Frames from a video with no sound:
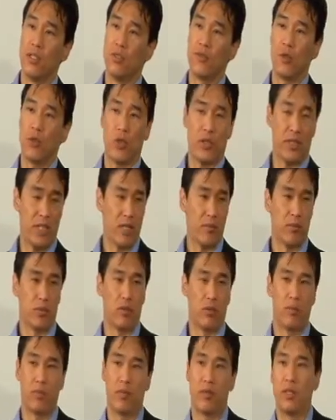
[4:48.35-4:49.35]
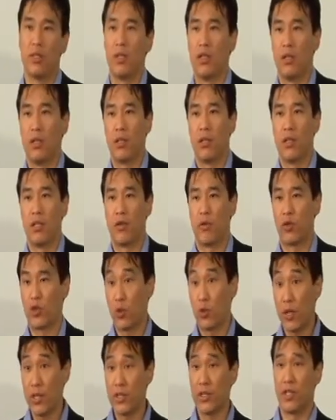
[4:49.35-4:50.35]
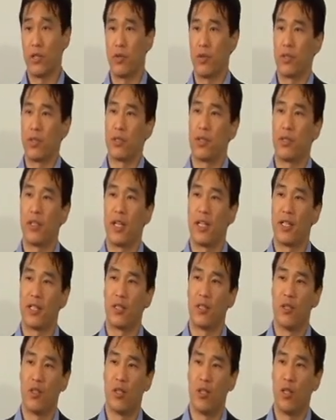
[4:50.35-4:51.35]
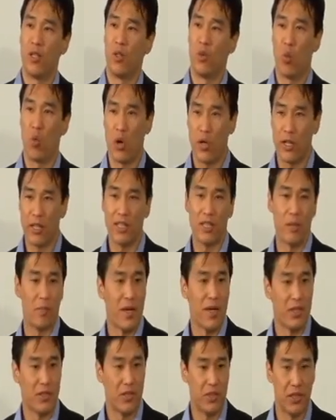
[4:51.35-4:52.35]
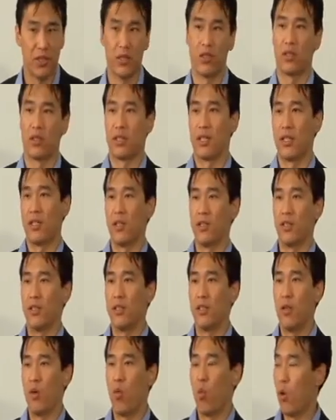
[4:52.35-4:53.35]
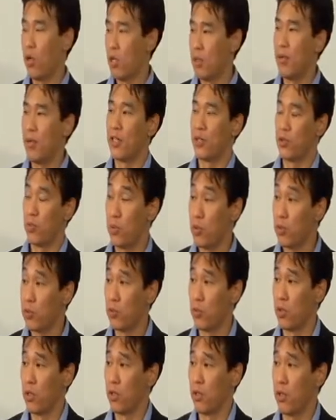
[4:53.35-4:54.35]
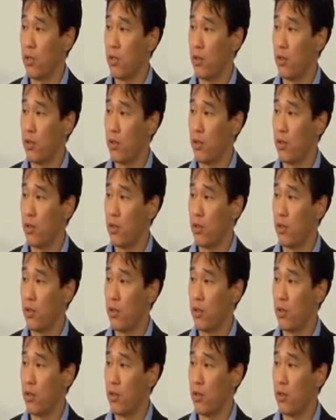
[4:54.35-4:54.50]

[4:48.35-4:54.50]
For example, there were trade secrets like where to get the best silk and where the best routes were.